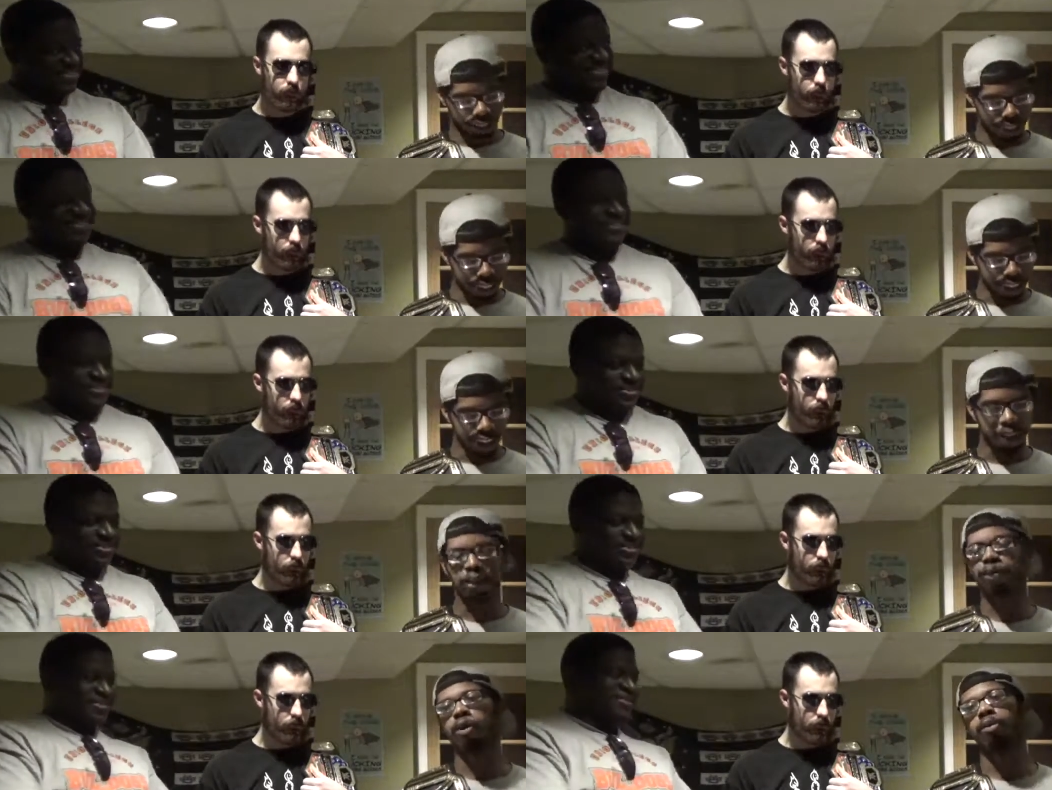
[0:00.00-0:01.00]
Speaker 1: taking on
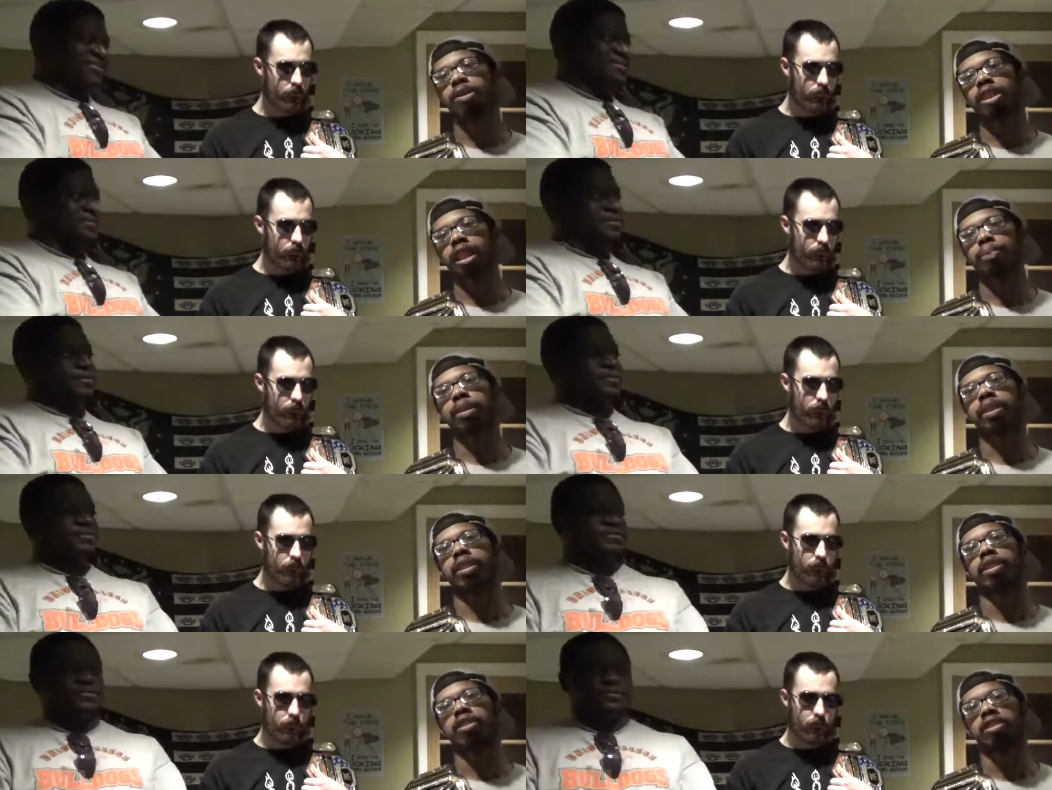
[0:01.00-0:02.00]
the former
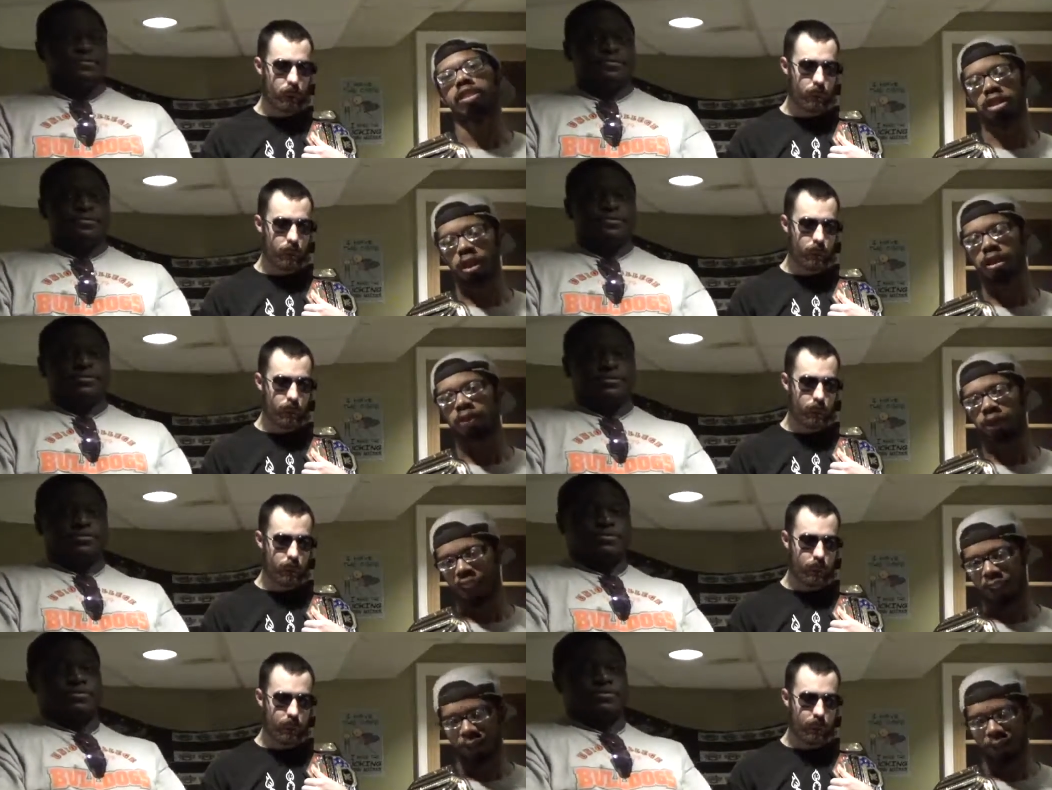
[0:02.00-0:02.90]
champion, Charlotte Flair.